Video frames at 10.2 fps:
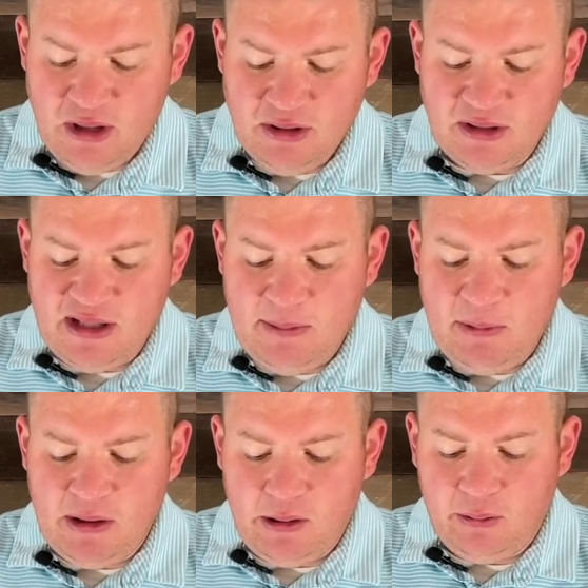to
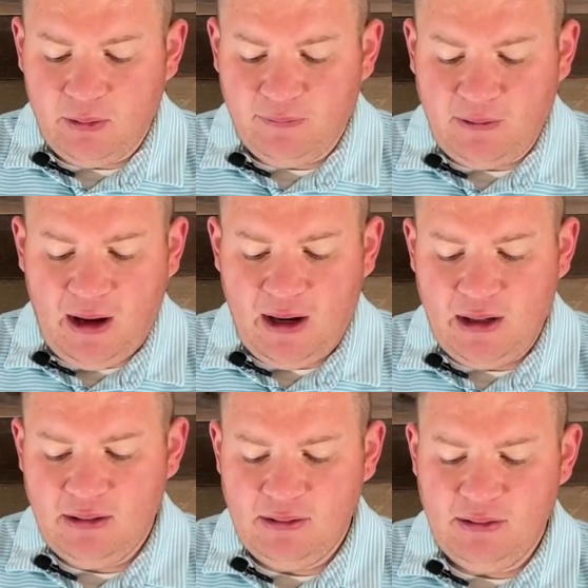deepen and
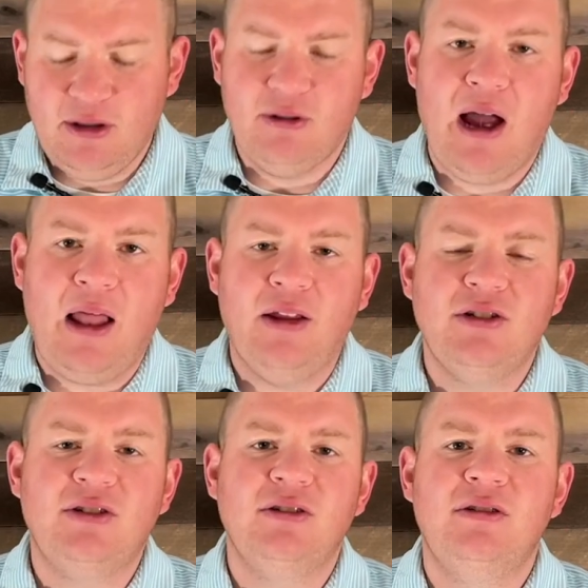refine their
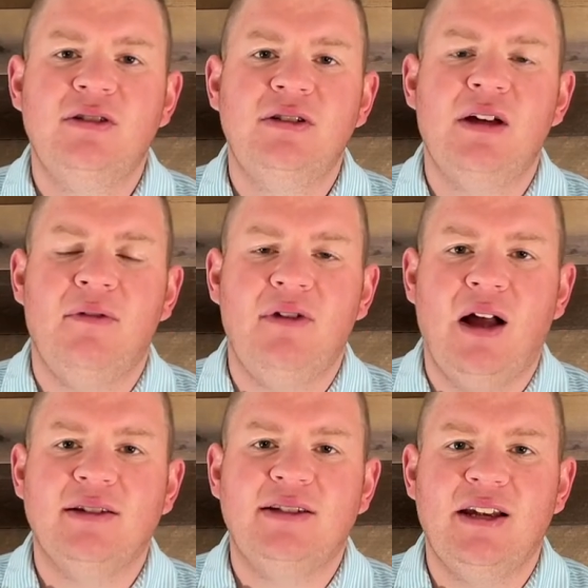knowledge of
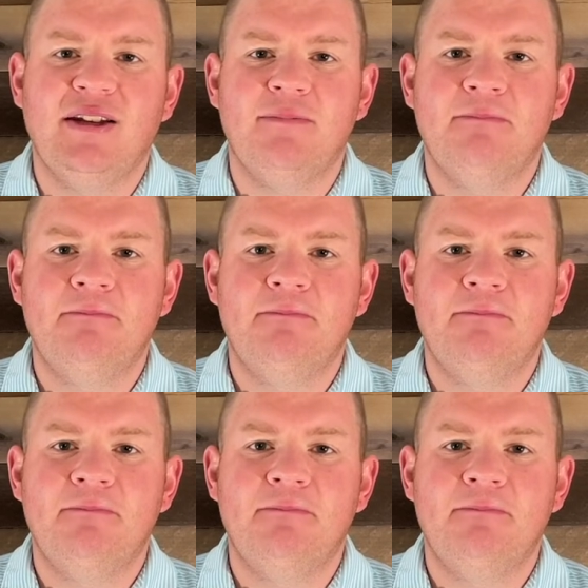God's kingdom.